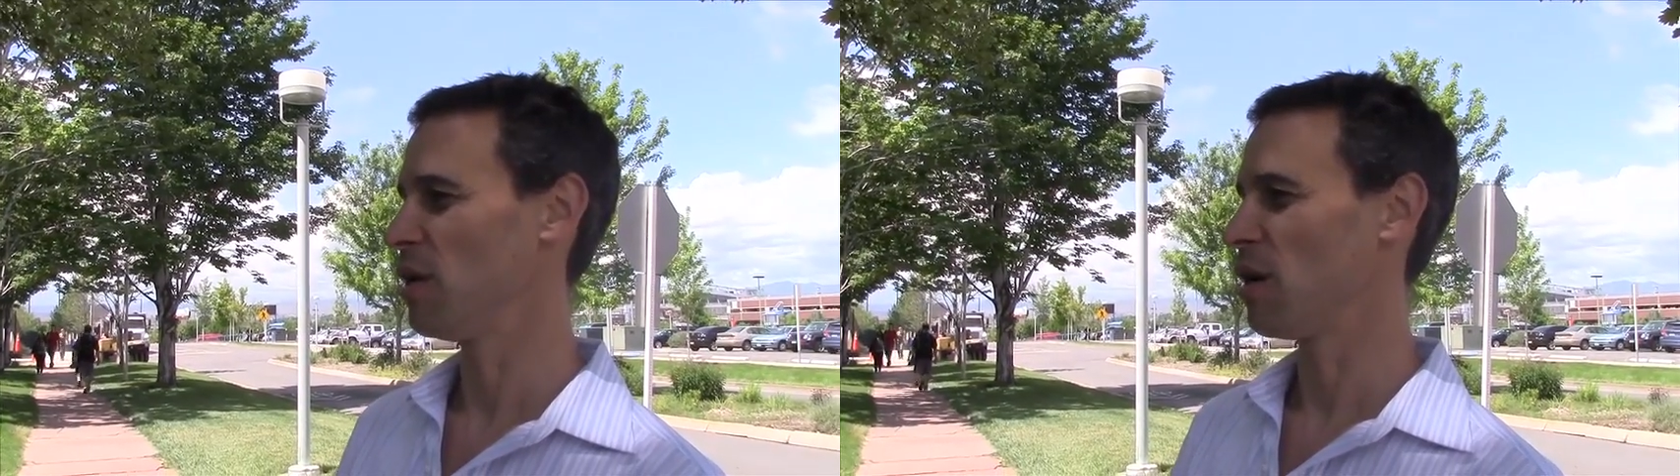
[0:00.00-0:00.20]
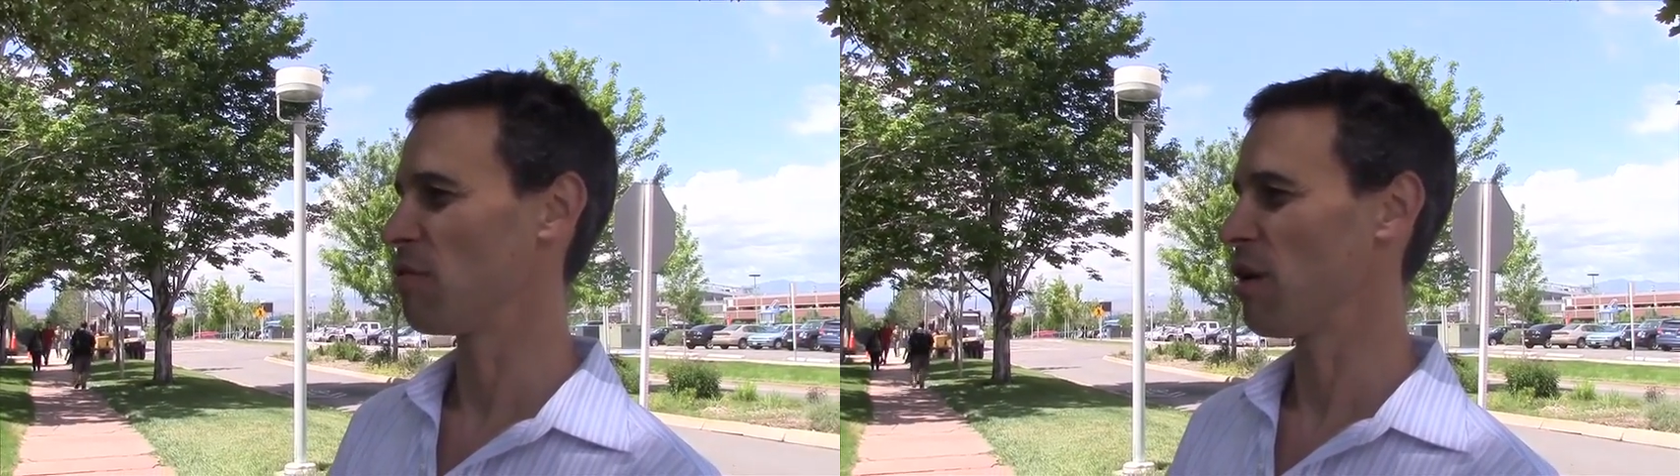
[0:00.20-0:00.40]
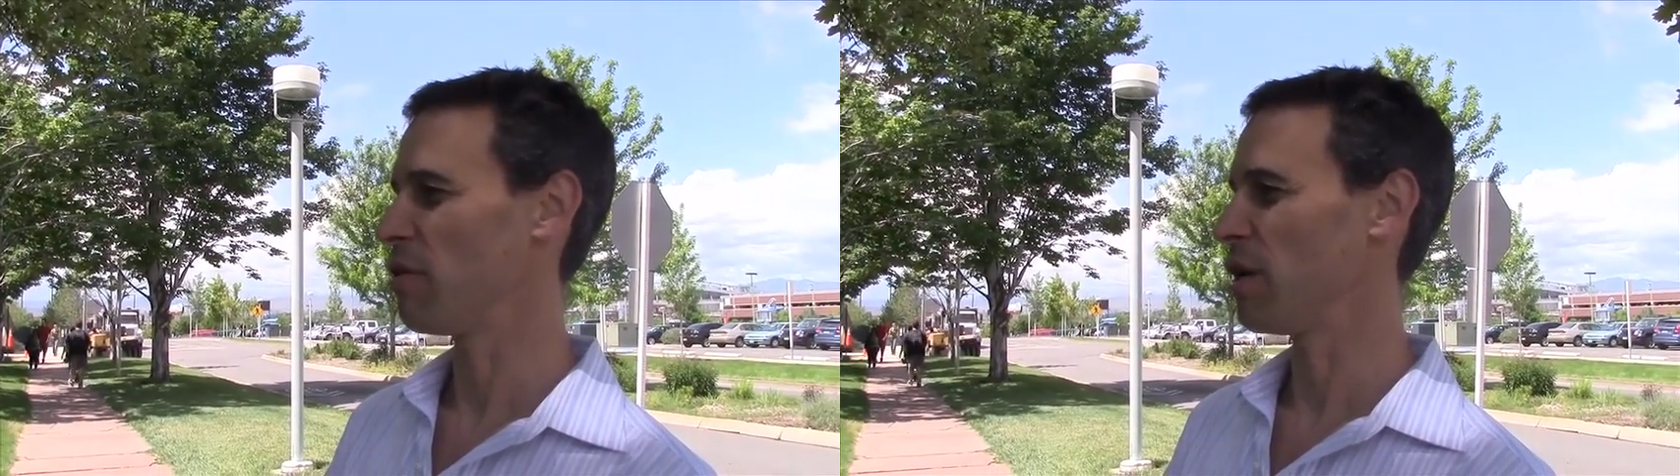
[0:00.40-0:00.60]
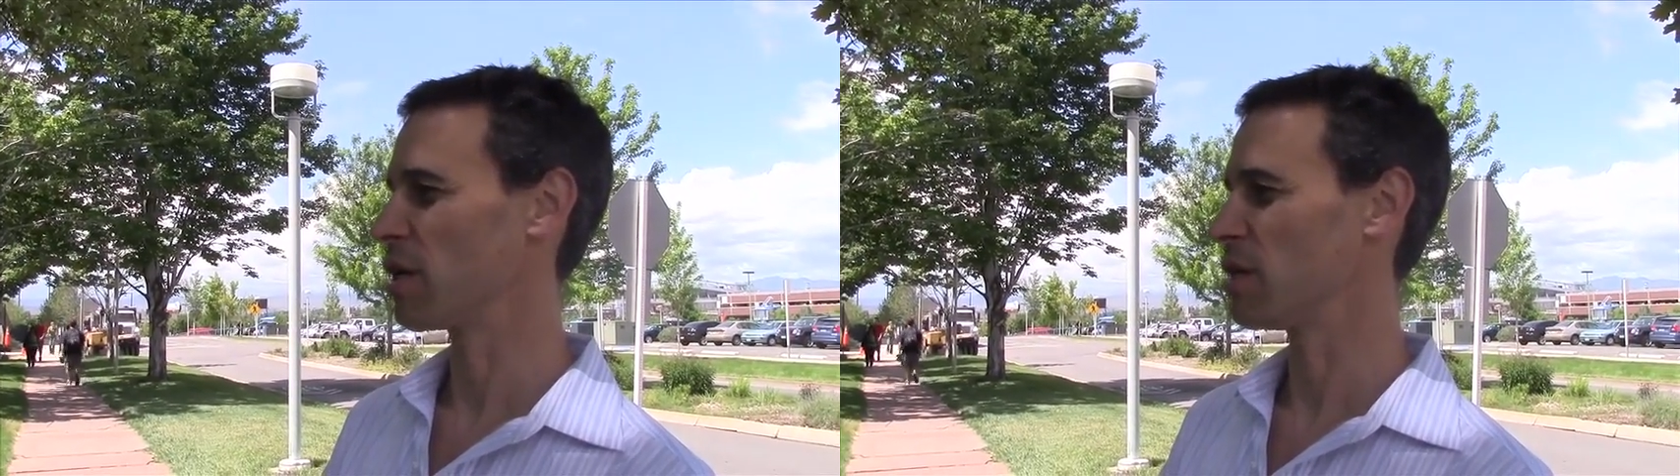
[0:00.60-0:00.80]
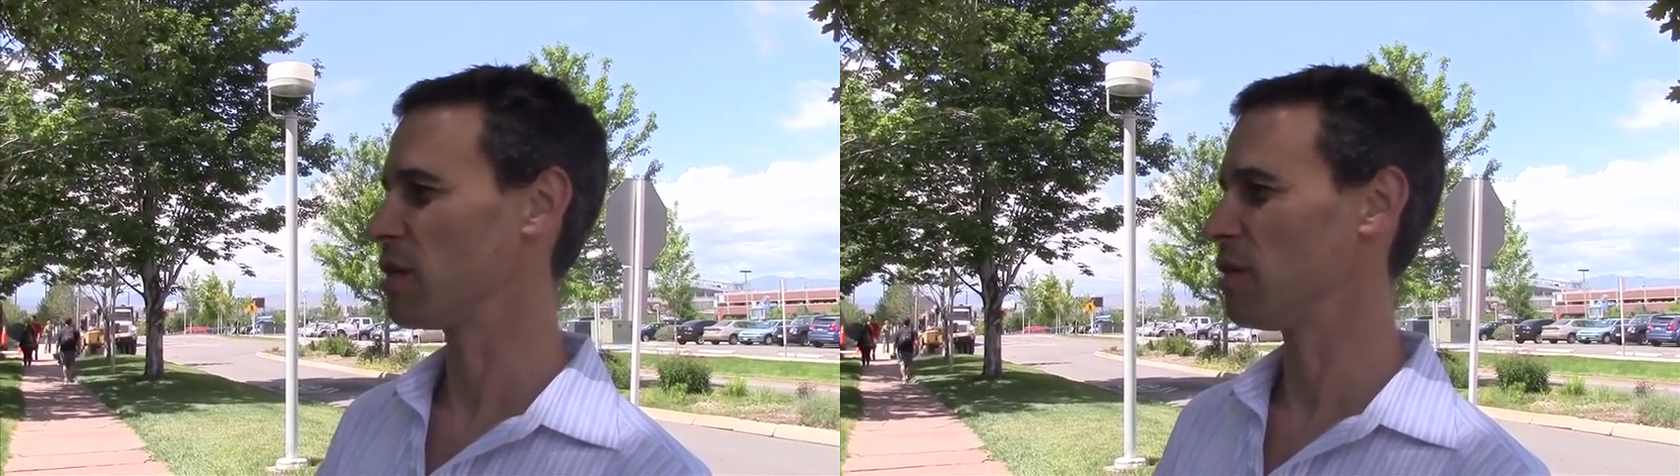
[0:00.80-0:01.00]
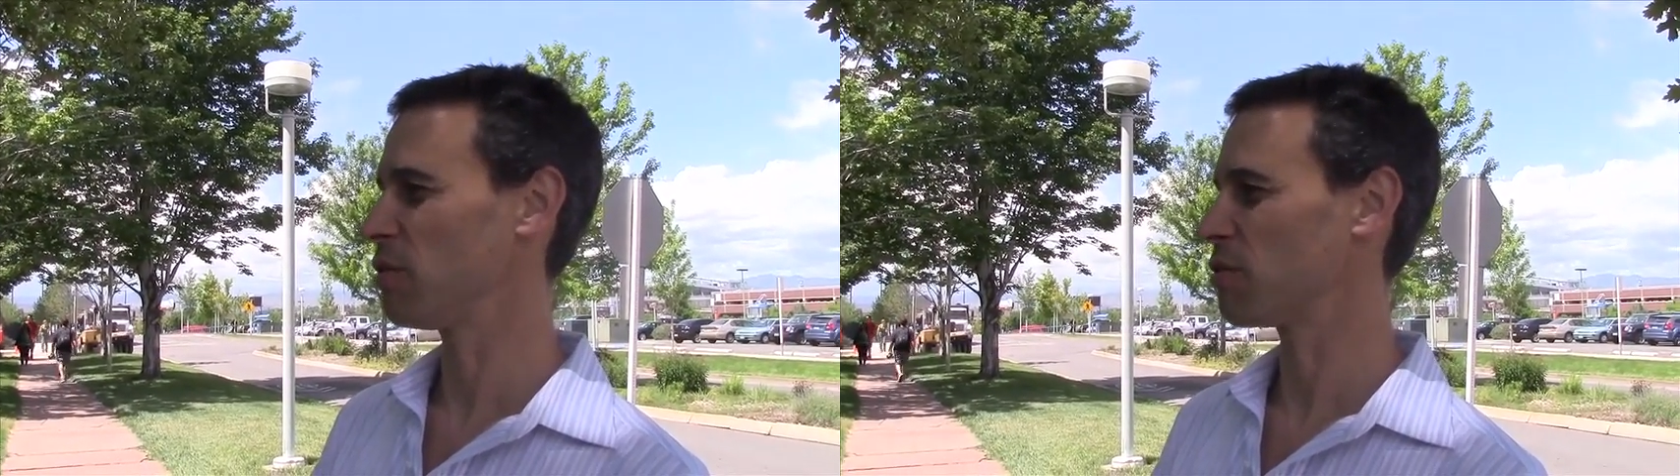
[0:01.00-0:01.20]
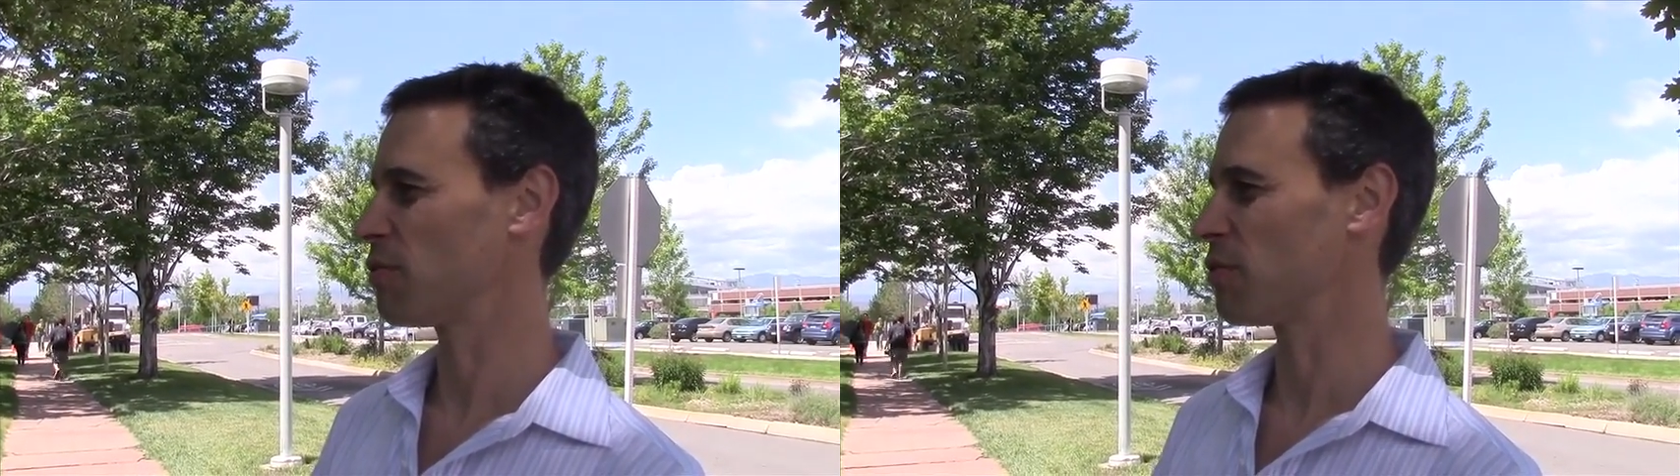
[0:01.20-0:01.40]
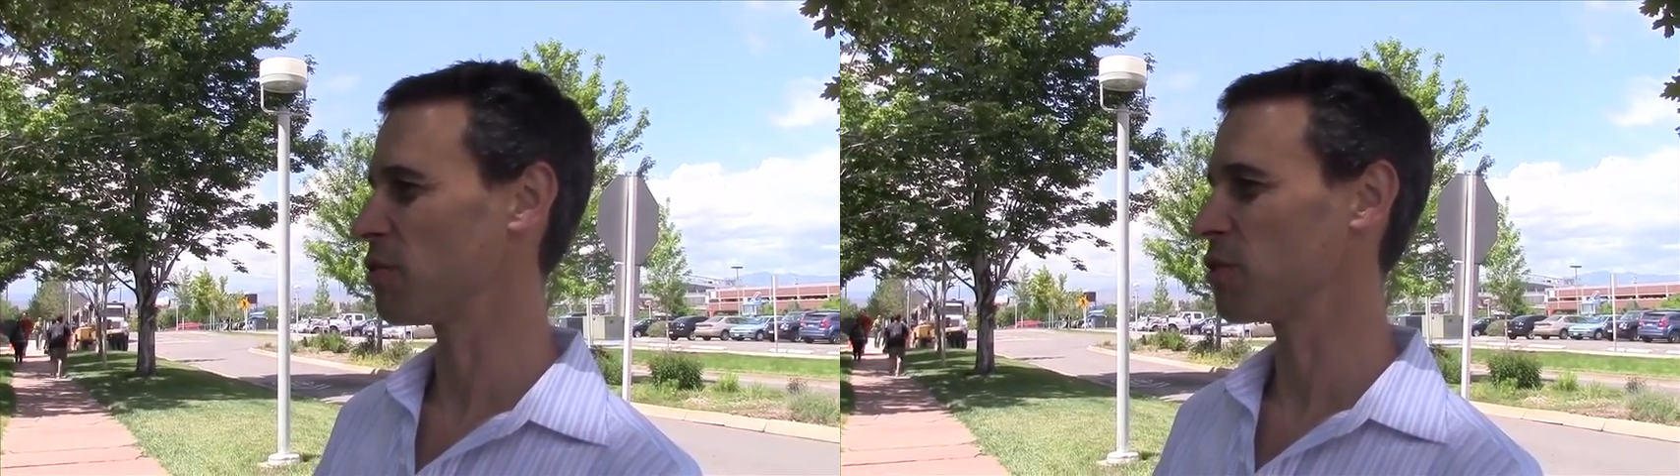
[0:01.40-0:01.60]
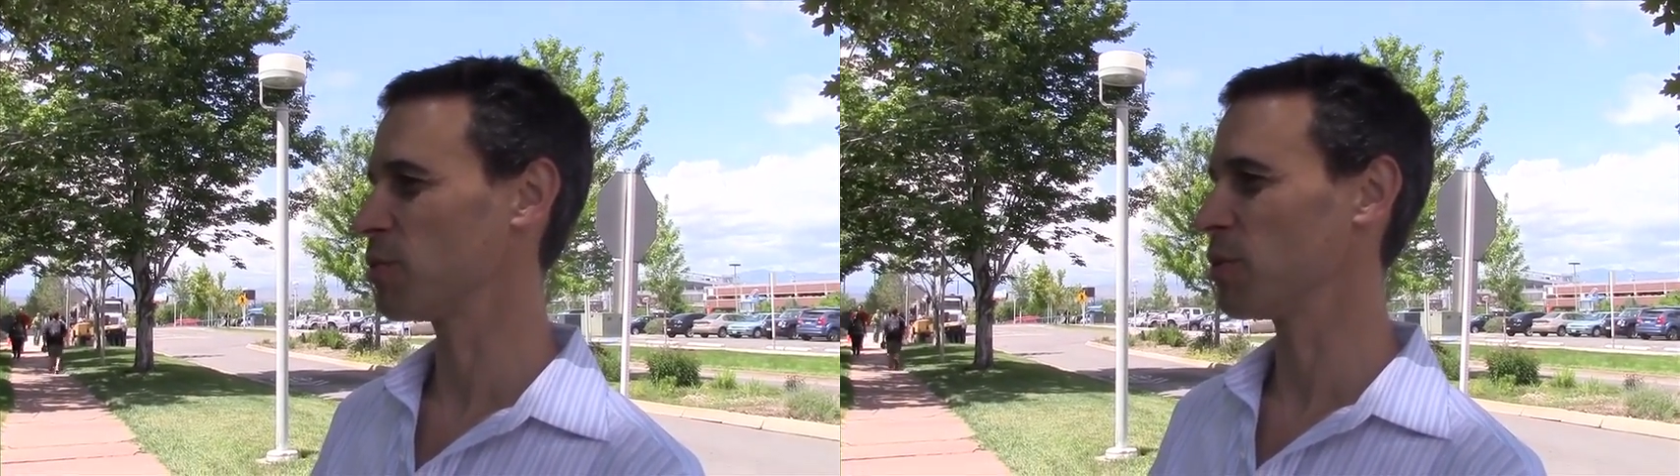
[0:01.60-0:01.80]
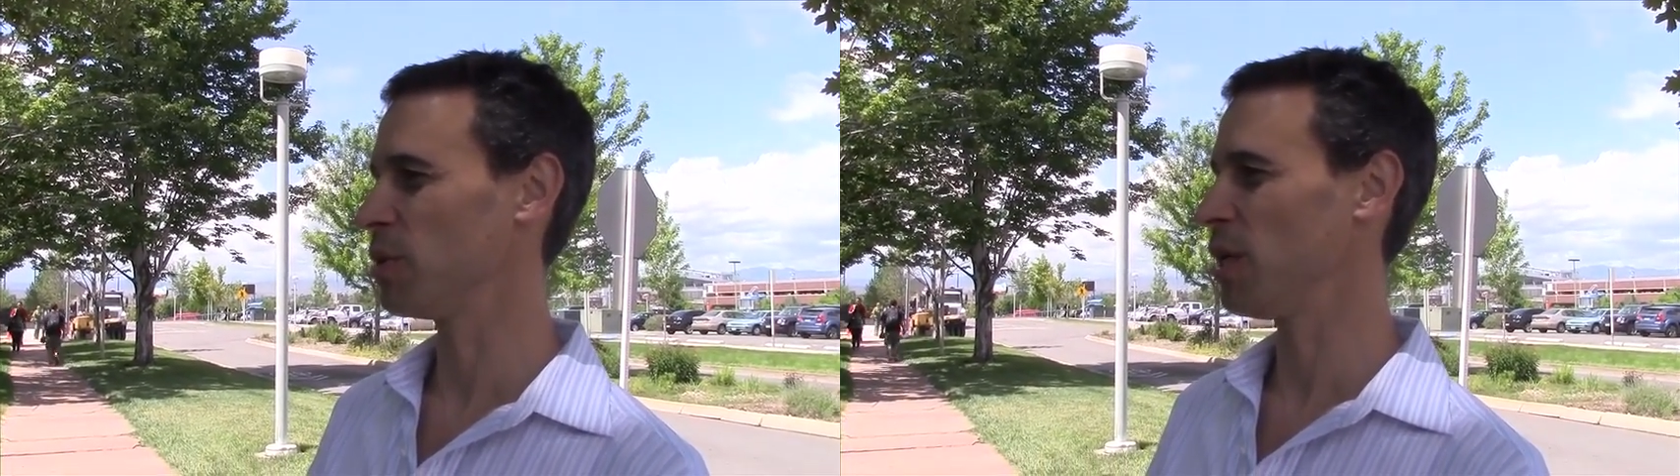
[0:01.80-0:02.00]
Auraria continued to flourish between